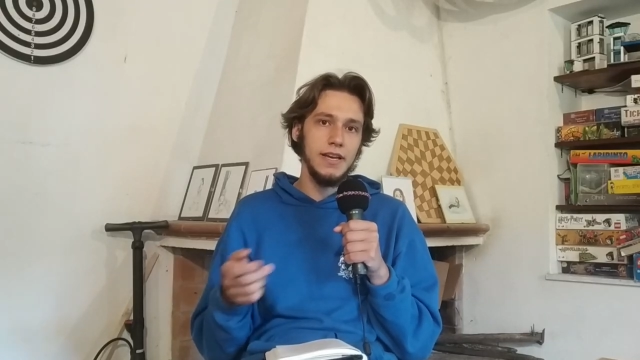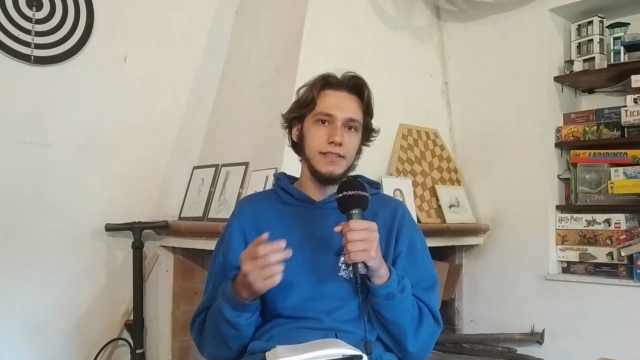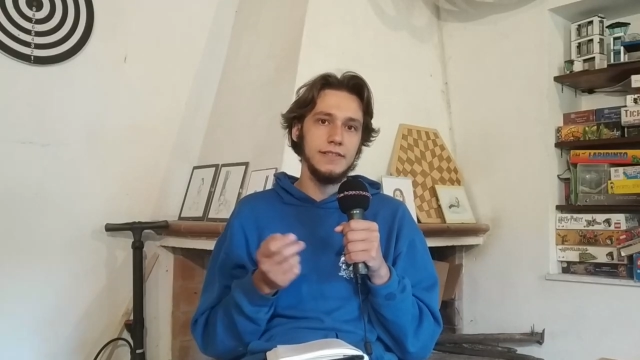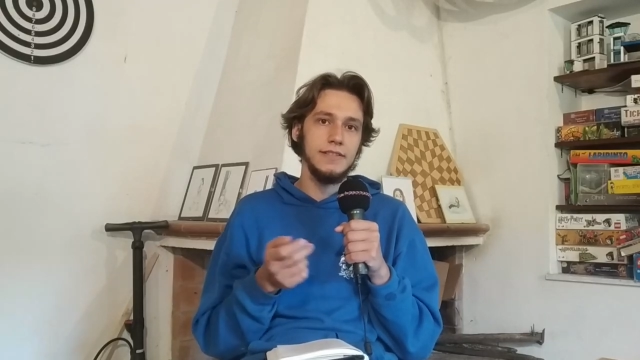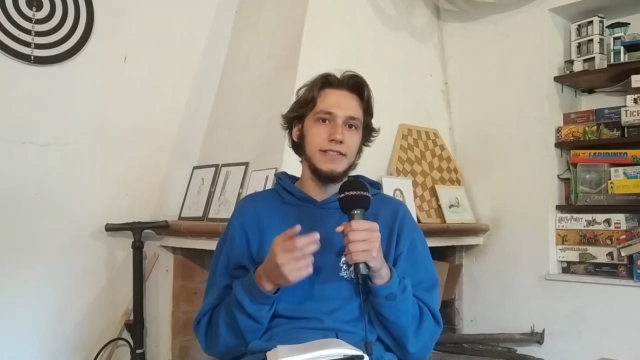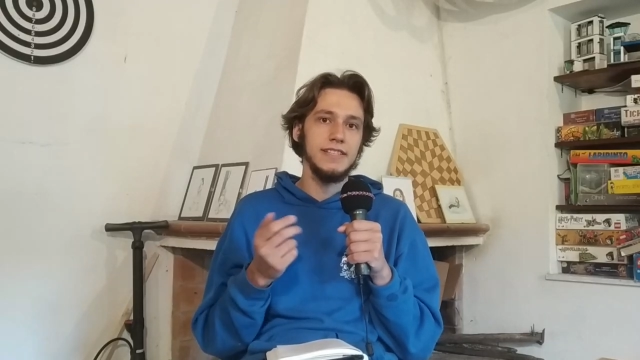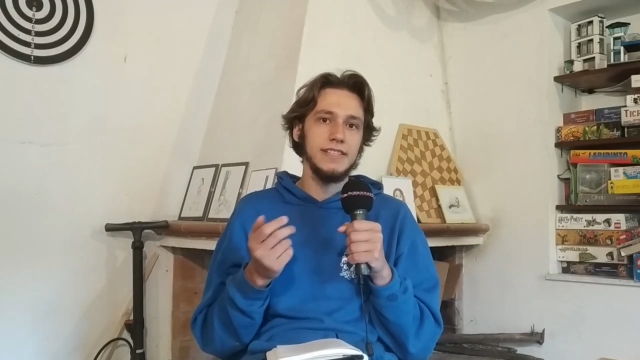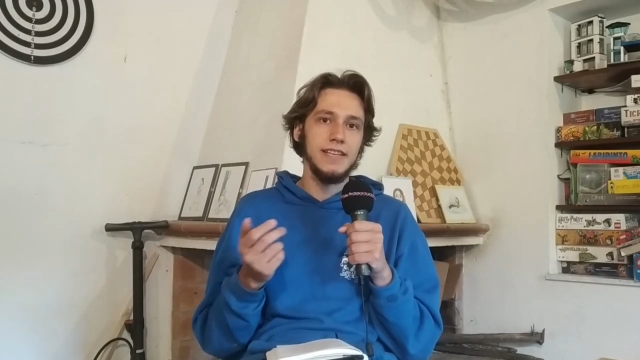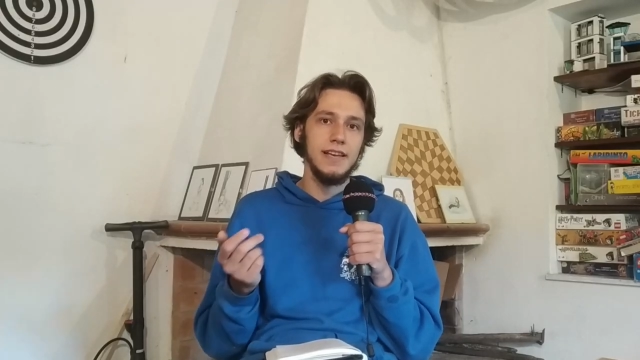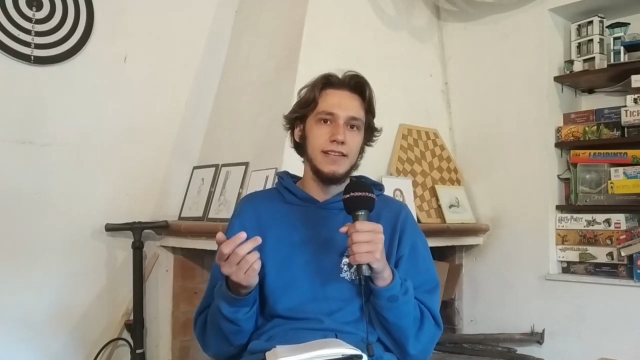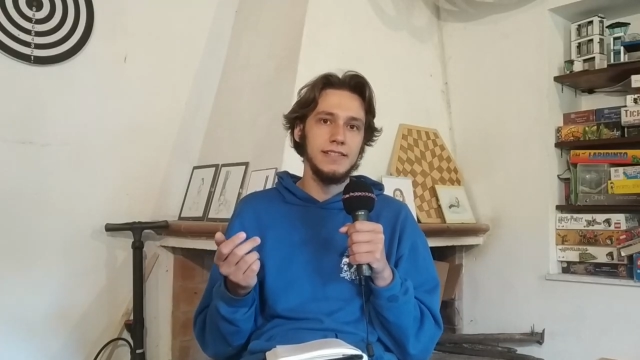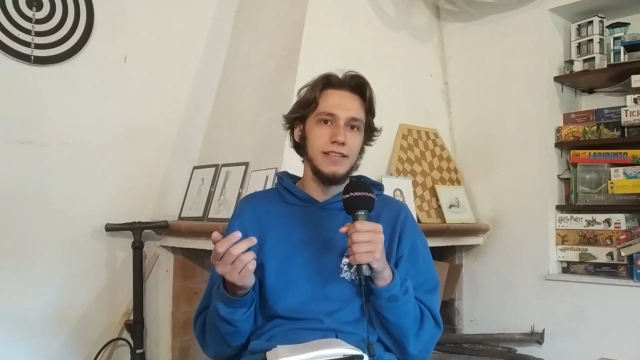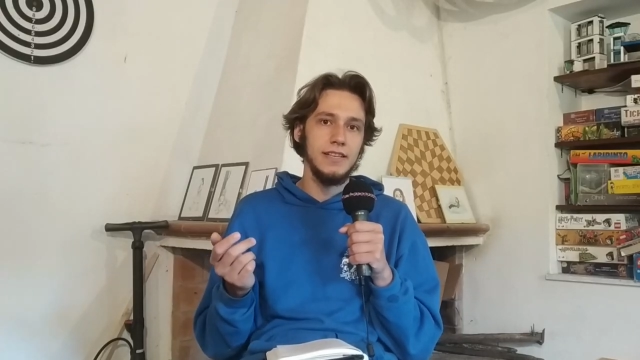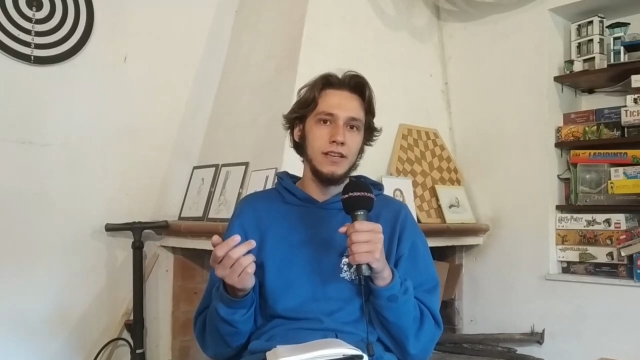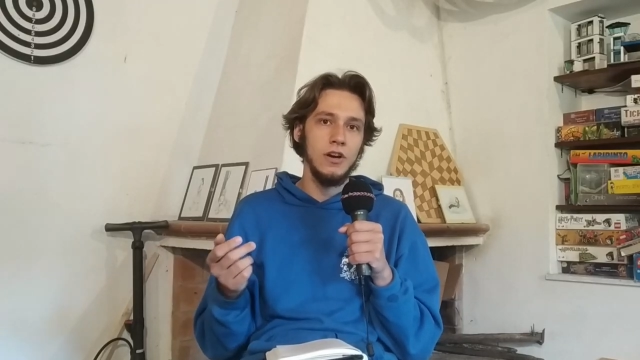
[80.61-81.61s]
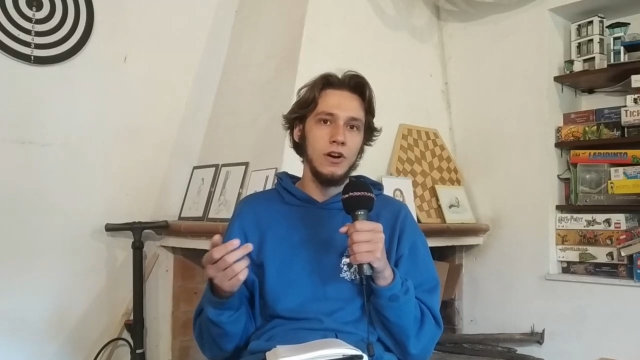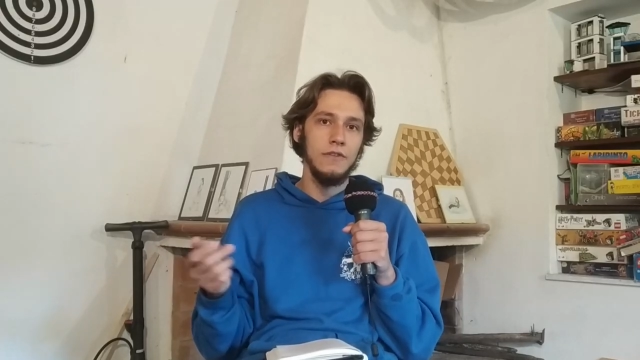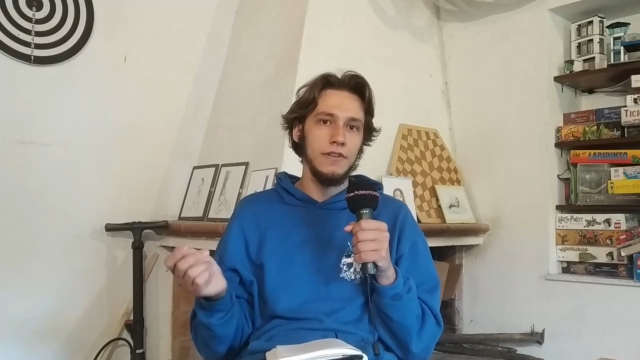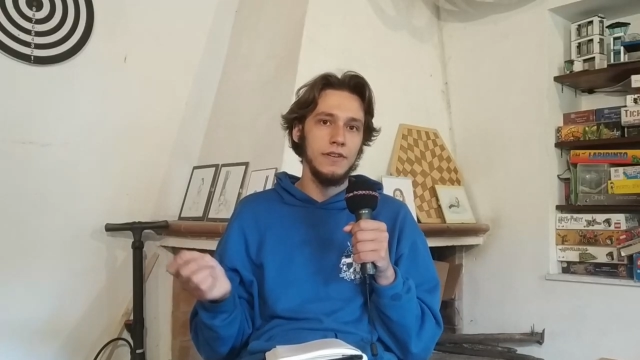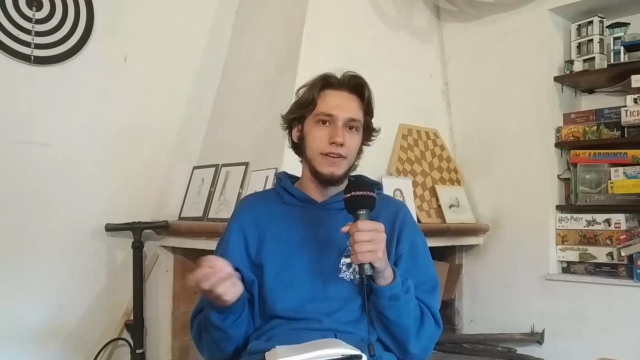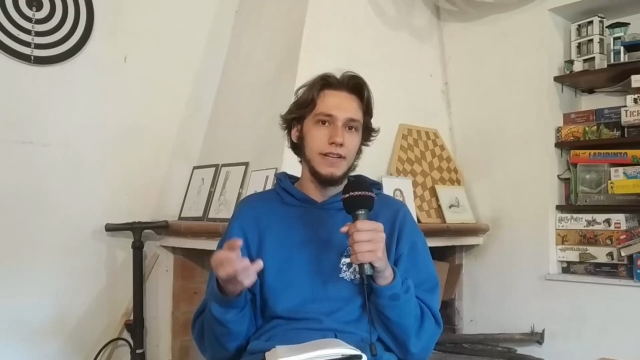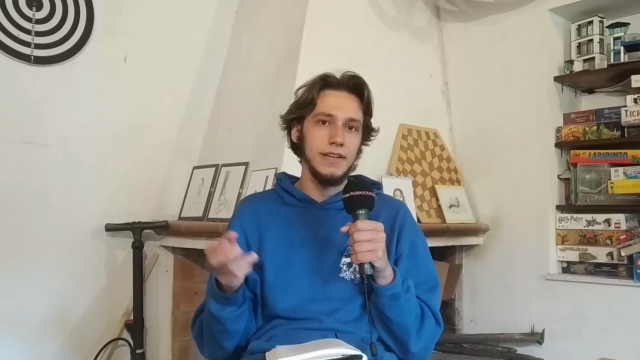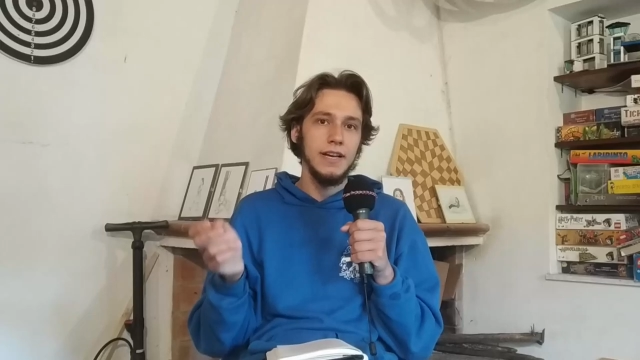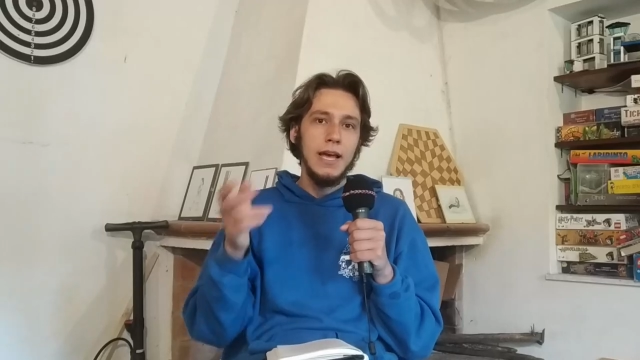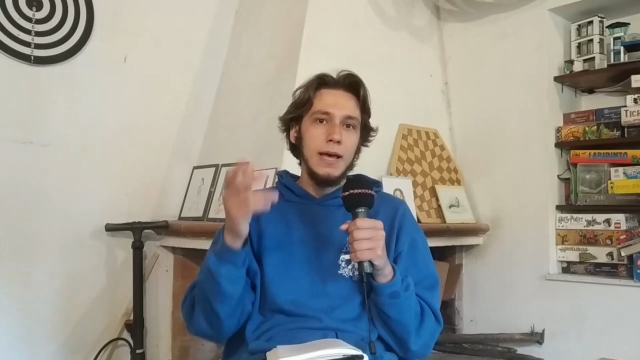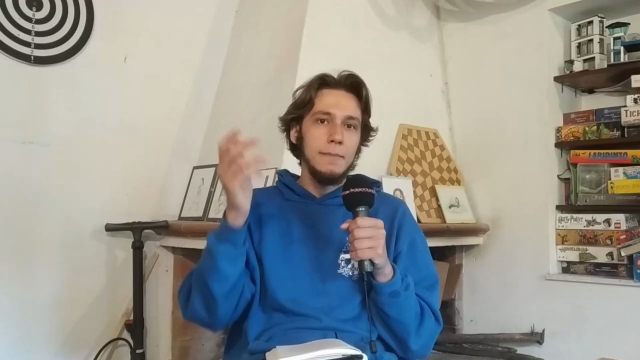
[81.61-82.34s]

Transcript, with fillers: as discussing over the